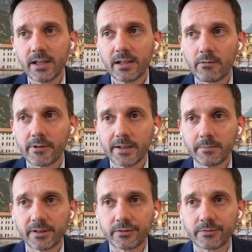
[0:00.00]
think our
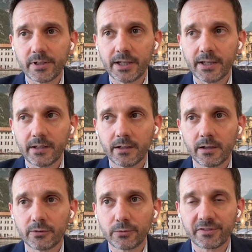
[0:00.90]
aim is really
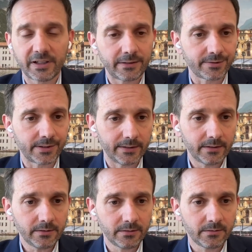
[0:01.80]
here to set a
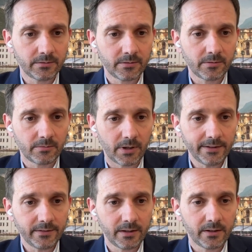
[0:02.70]
standard,
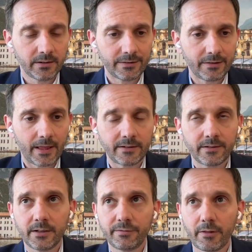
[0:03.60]
right? So
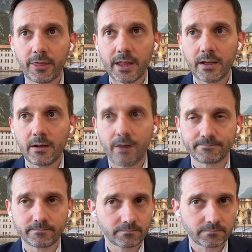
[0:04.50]
that if you think
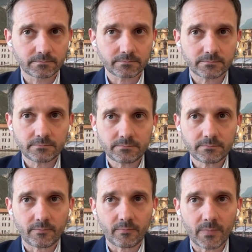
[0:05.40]
of
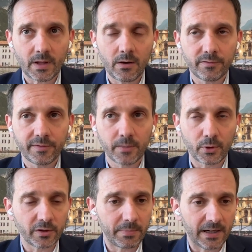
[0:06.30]
a
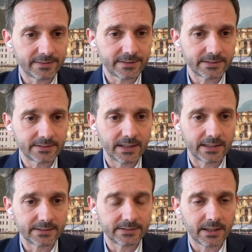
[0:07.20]
broad basket,
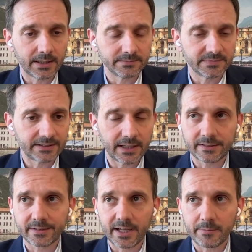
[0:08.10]
that this
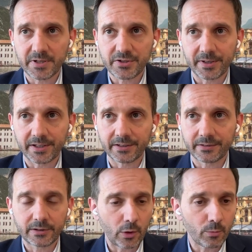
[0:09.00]
index can be
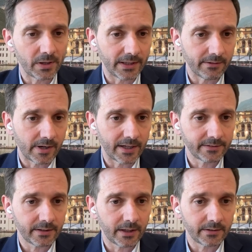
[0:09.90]
traded globally,
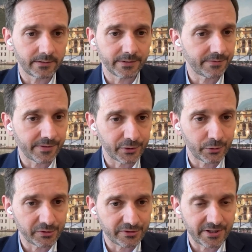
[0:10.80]
right? And different
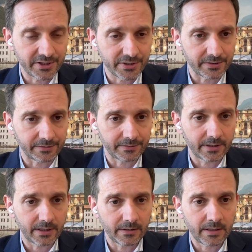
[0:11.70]

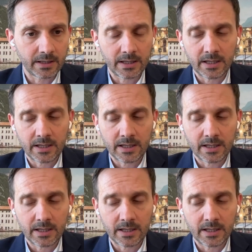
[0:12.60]
jurisdictions, yeah.